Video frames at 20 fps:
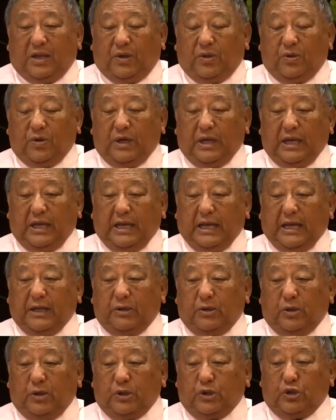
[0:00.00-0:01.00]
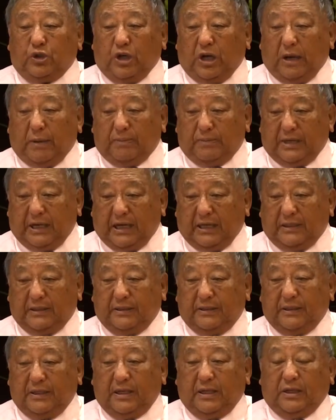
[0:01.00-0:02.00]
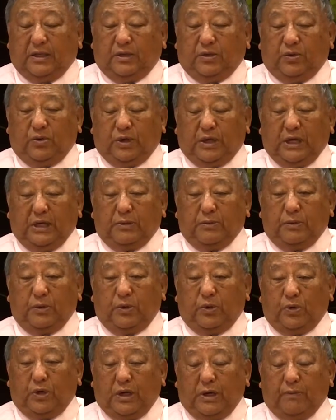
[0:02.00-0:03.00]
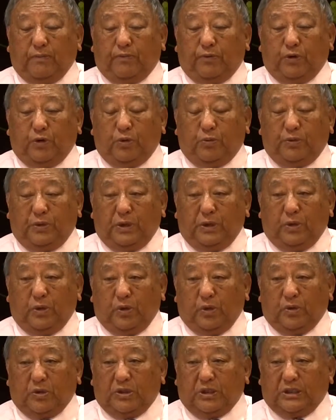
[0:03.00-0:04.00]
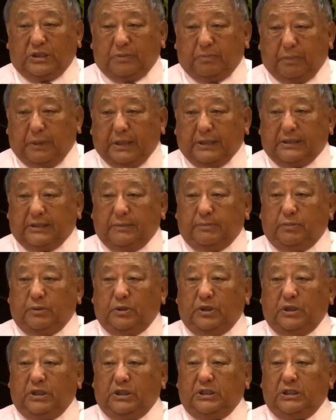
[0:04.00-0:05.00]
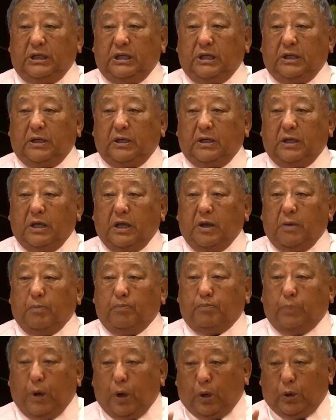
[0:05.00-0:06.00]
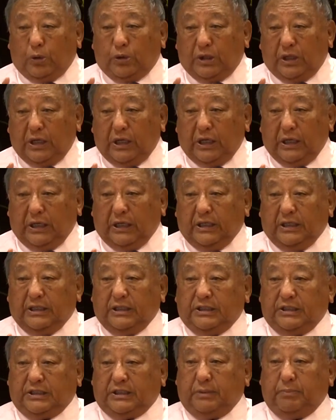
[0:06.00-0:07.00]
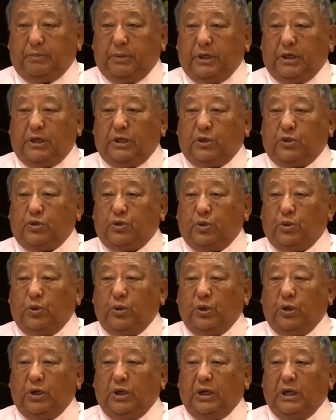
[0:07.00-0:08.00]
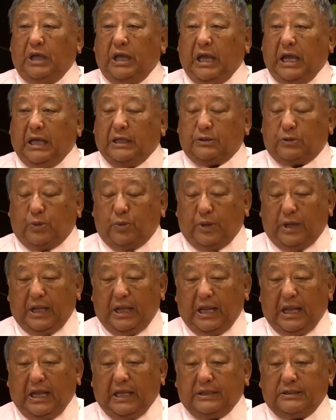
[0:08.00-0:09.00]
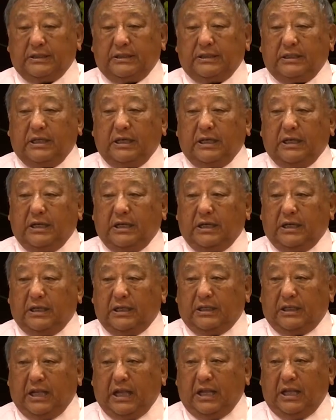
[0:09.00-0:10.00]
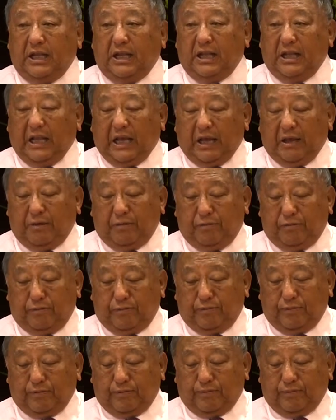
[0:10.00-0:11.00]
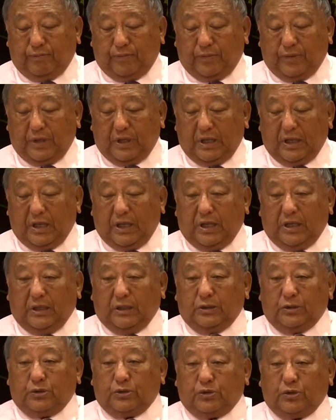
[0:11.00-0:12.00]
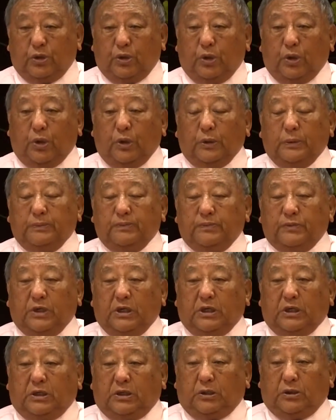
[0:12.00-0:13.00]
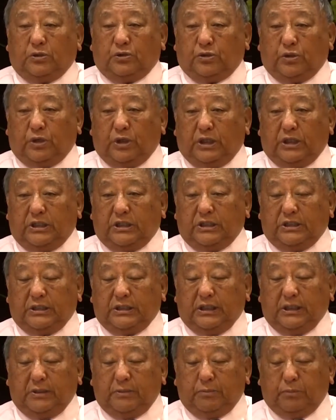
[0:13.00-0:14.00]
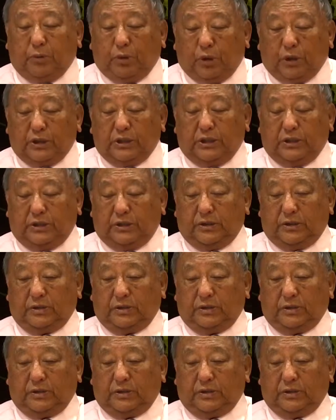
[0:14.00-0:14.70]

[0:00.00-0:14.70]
You can get your job done you can, you can fulfill your responsibility, both spiritual as well as daily life. So, so it is important,